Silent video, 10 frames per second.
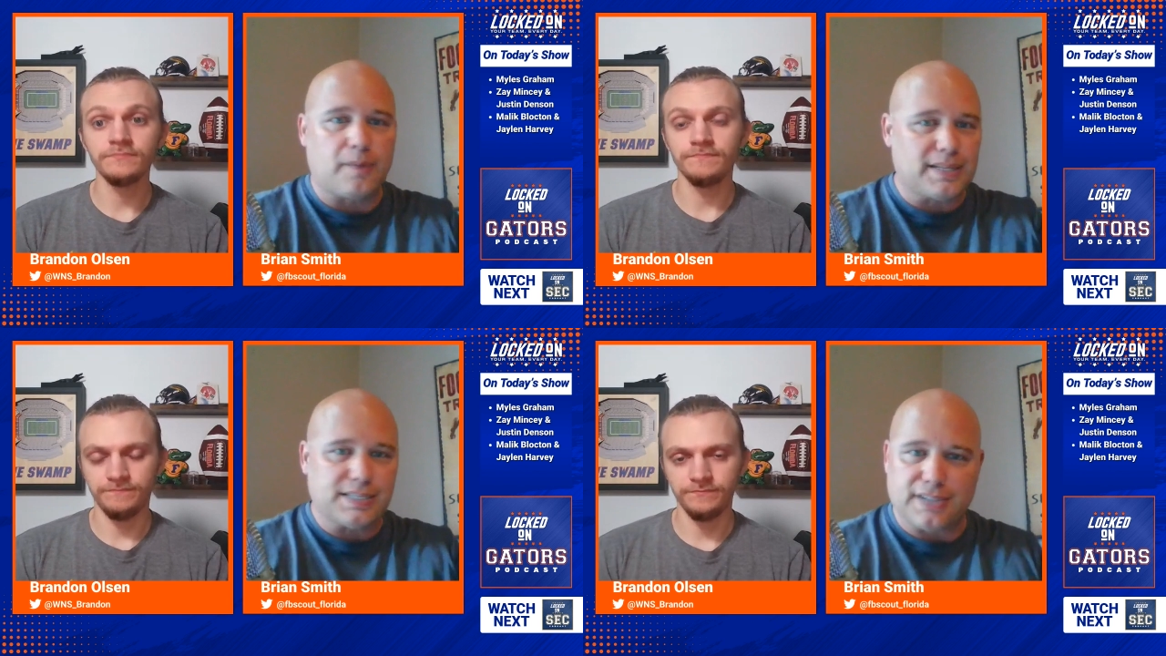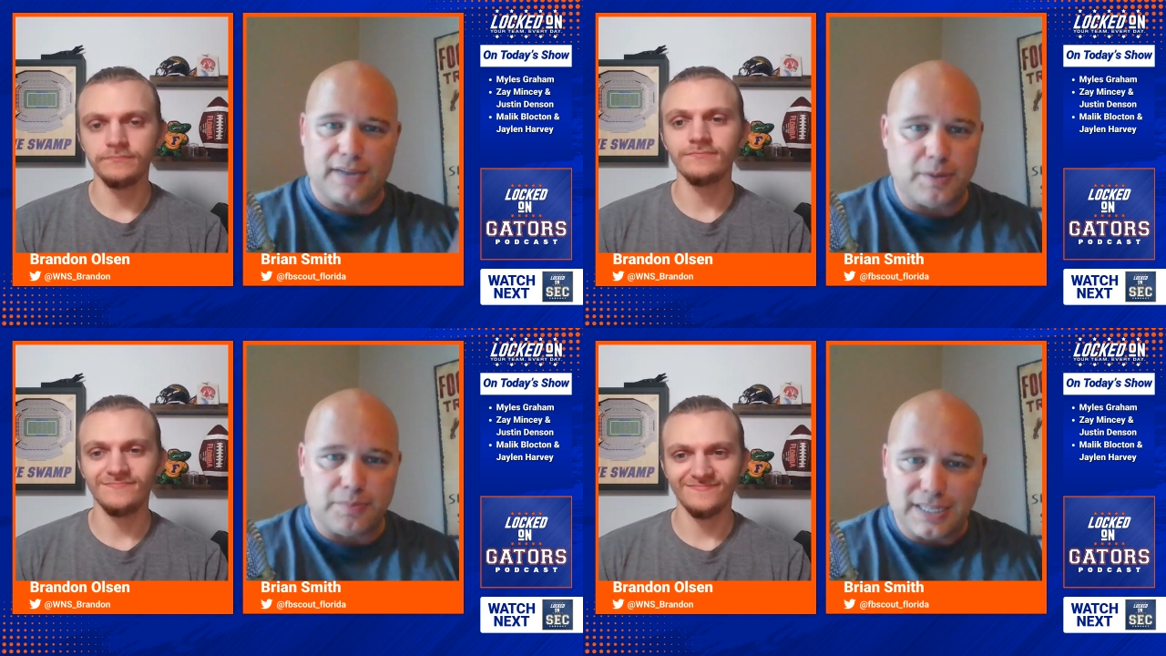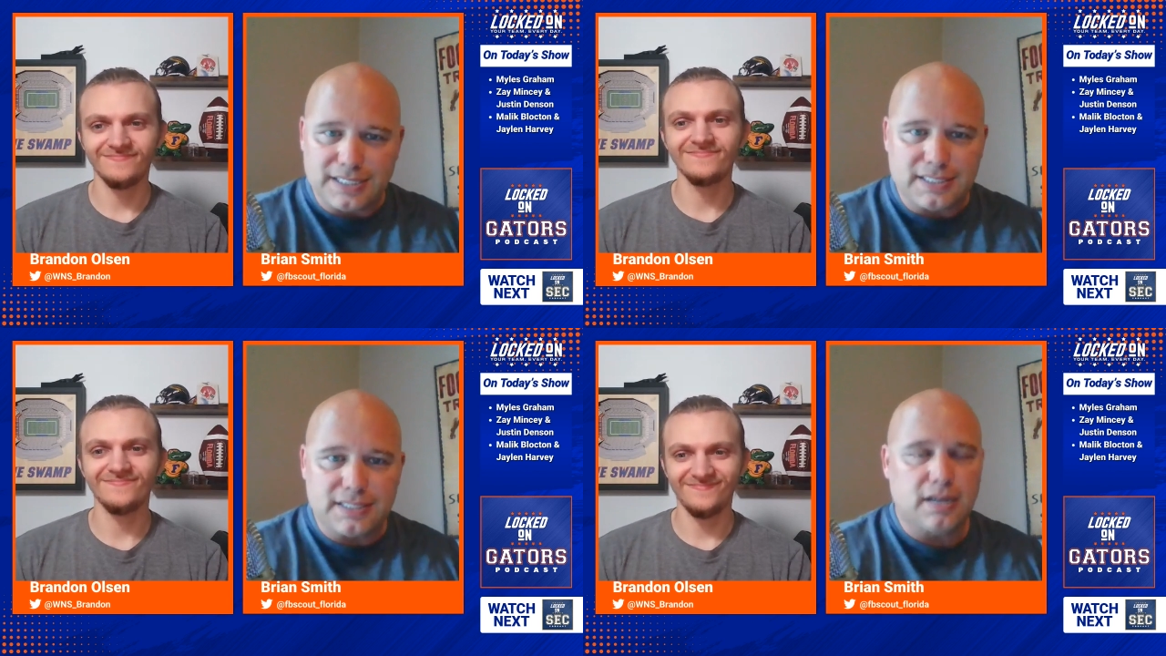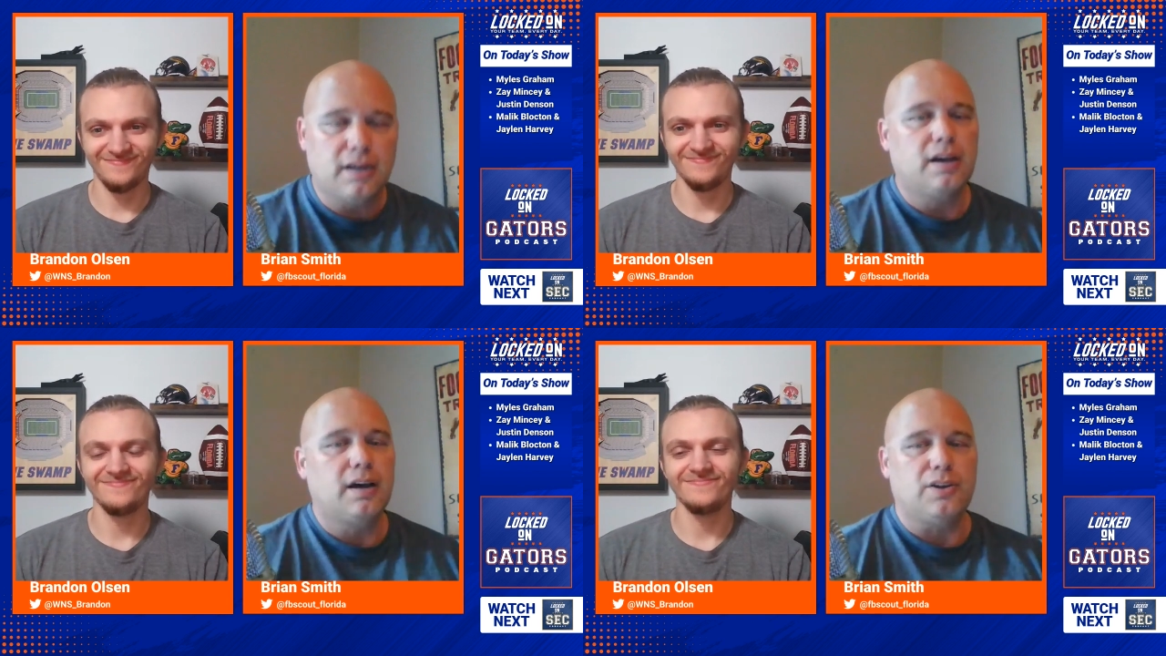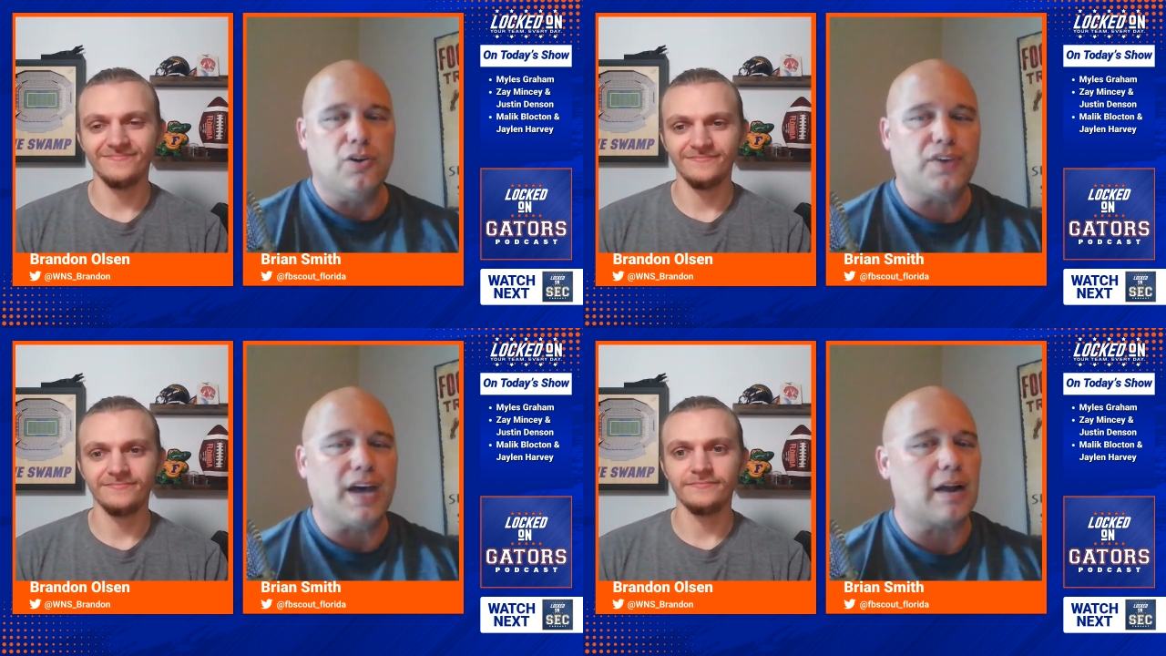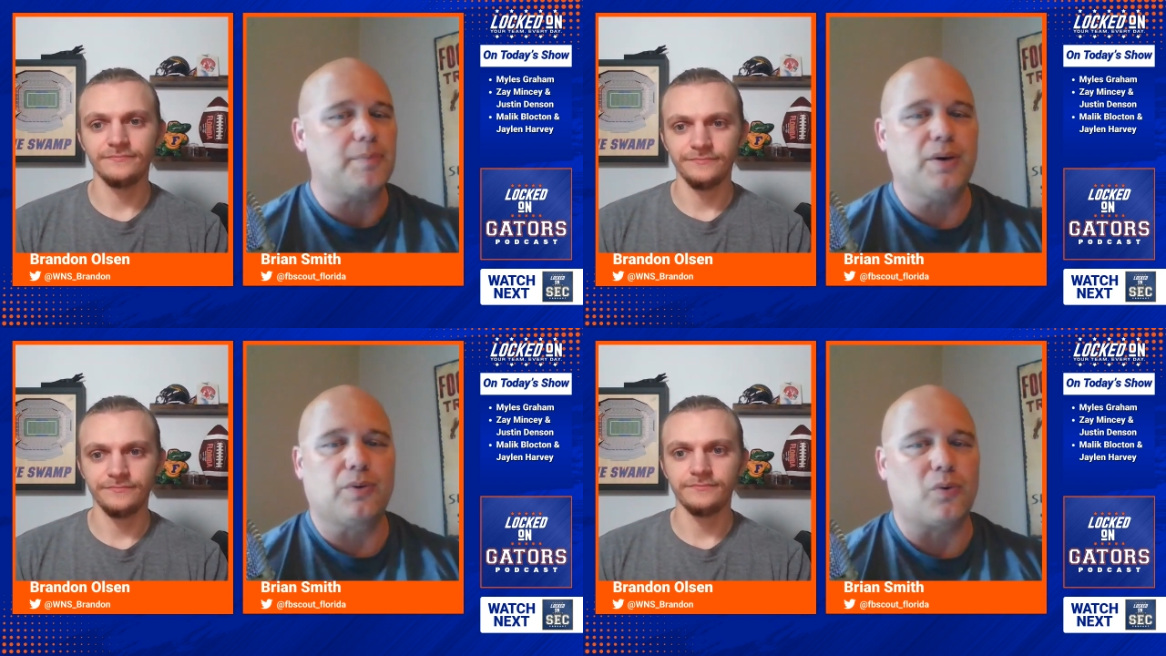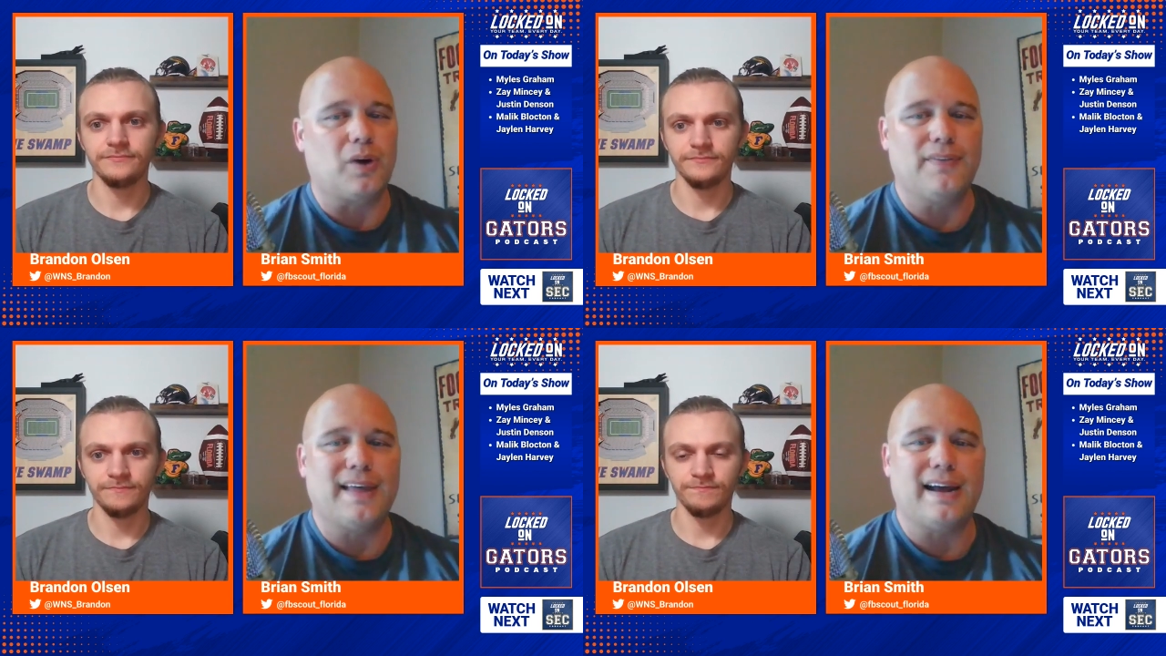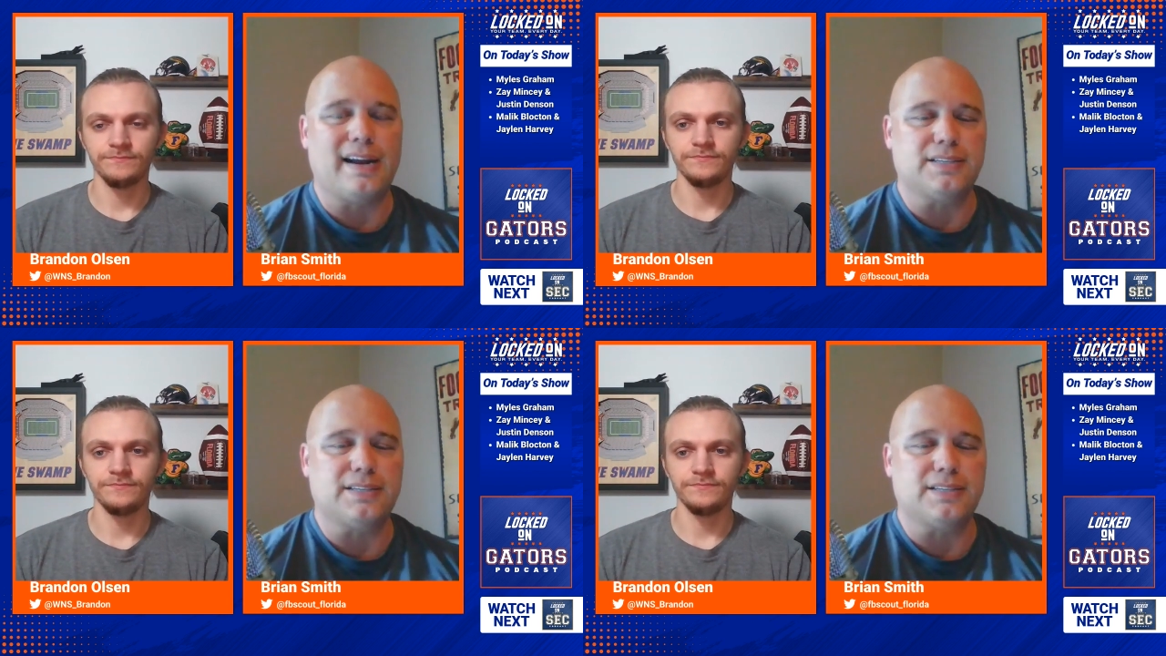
Speaker 1: about, the safety blitzes. You've got to be able to run that.